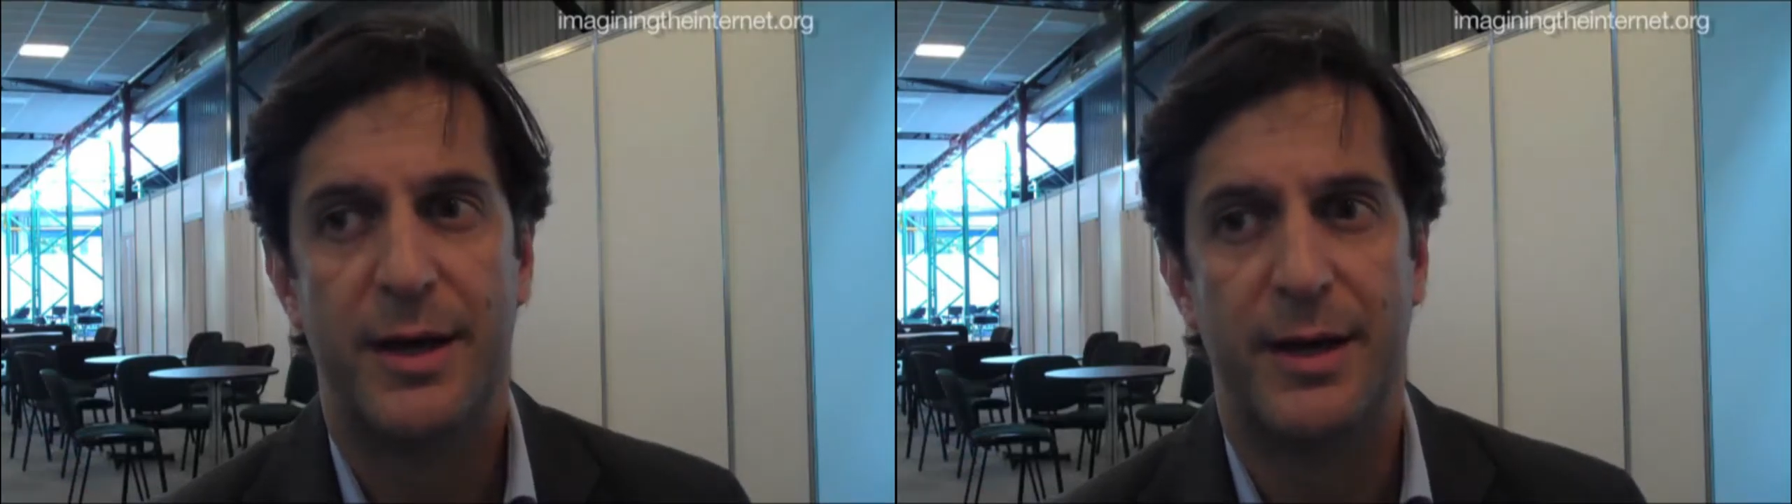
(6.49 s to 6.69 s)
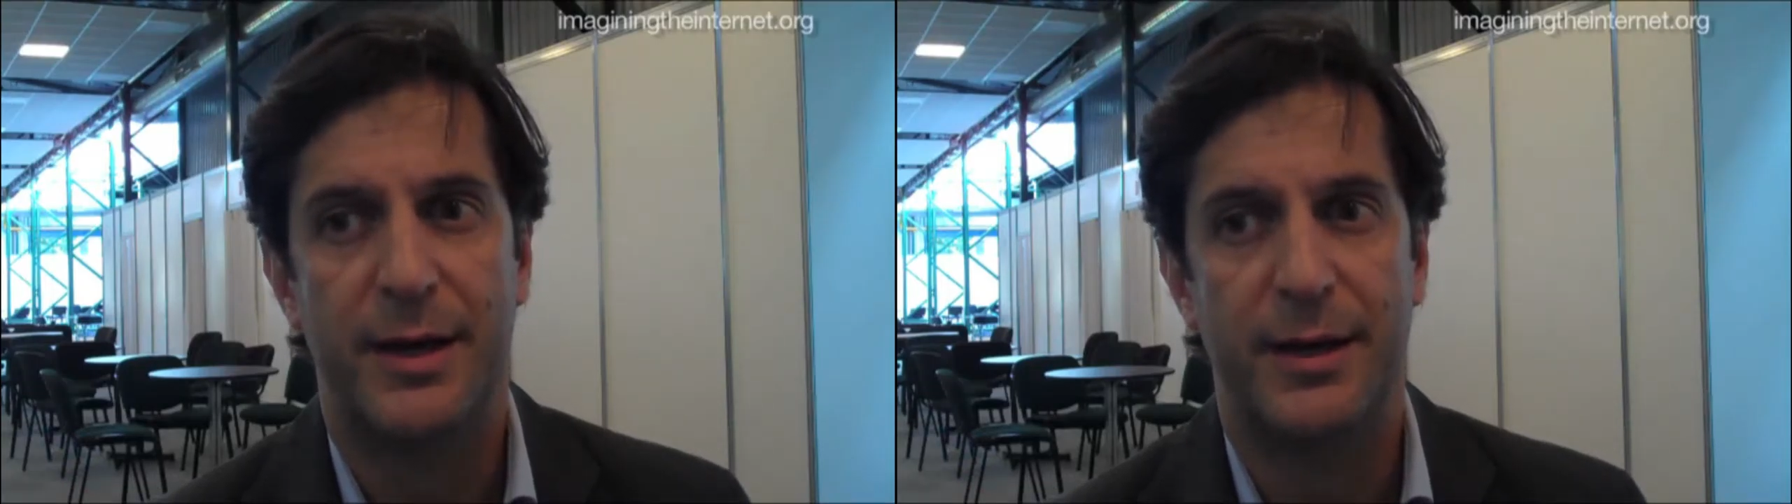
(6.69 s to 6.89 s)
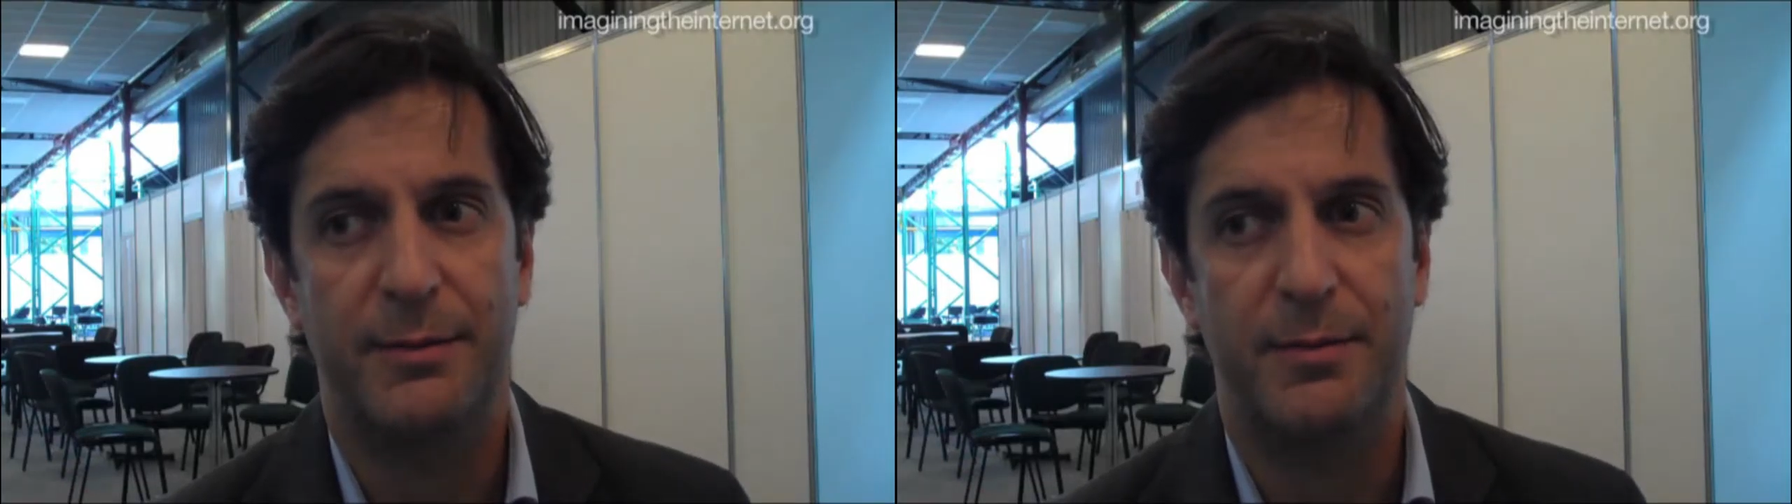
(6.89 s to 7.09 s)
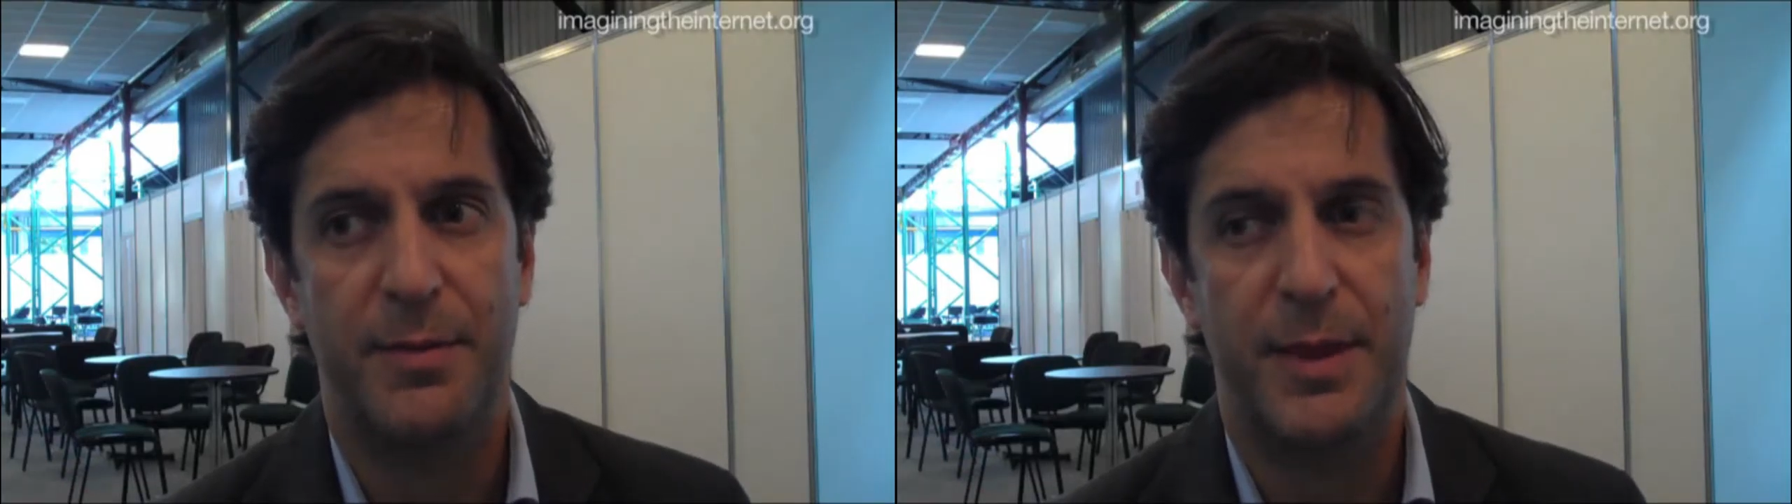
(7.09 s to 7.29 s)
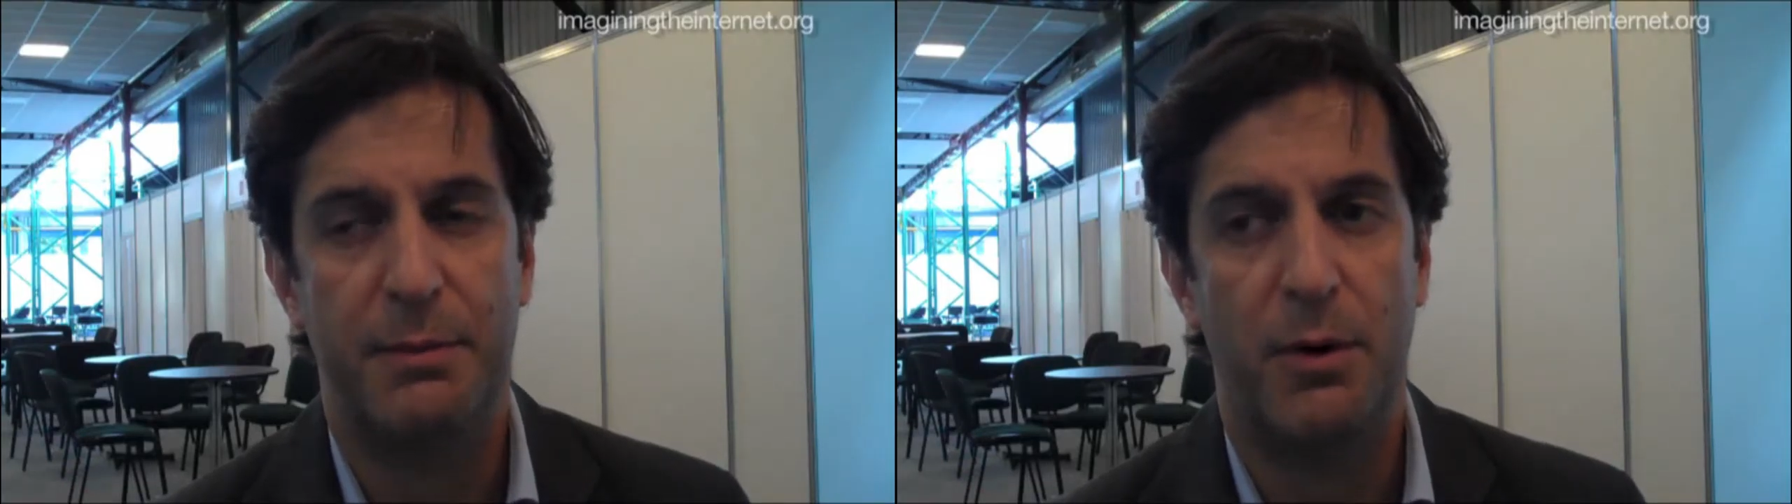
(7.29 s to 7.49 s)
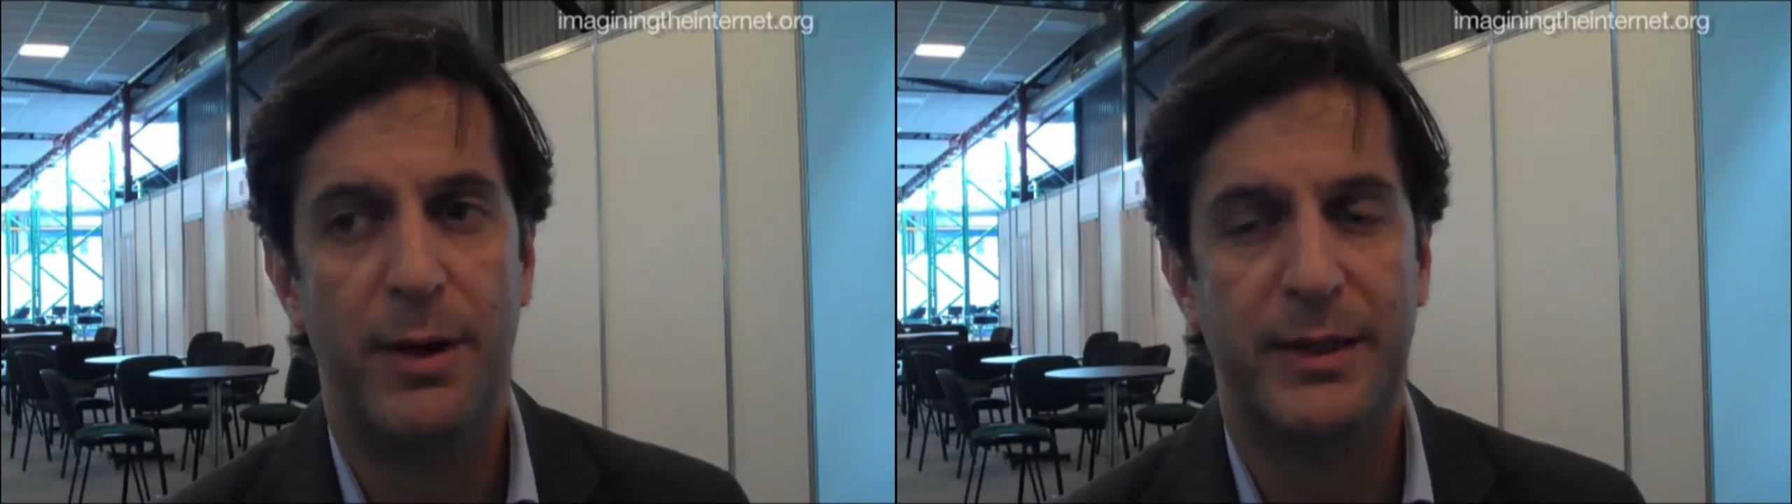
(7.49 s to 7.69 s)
um, the mobile